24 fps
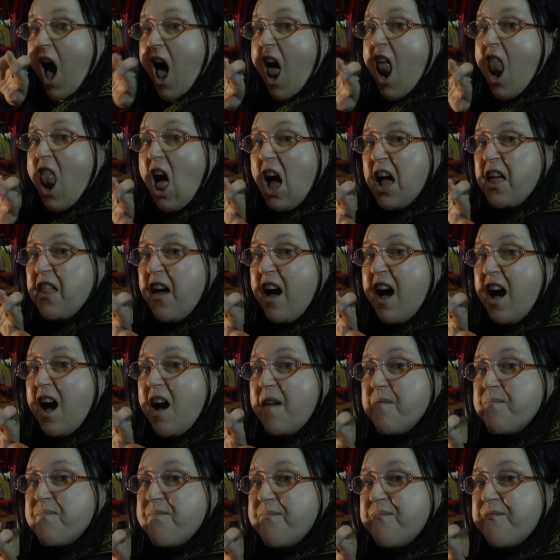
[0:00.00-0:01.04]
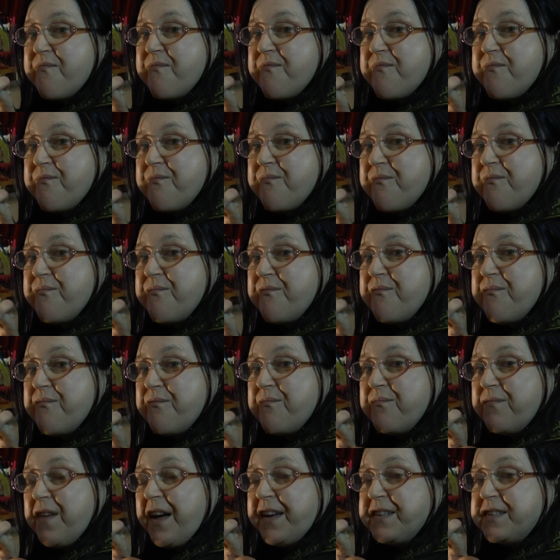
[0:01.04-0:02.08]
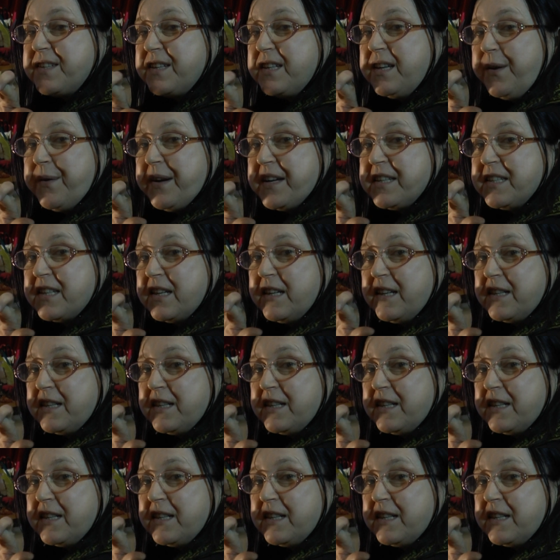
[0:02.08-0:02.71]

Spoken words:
like that, that's the U.S. and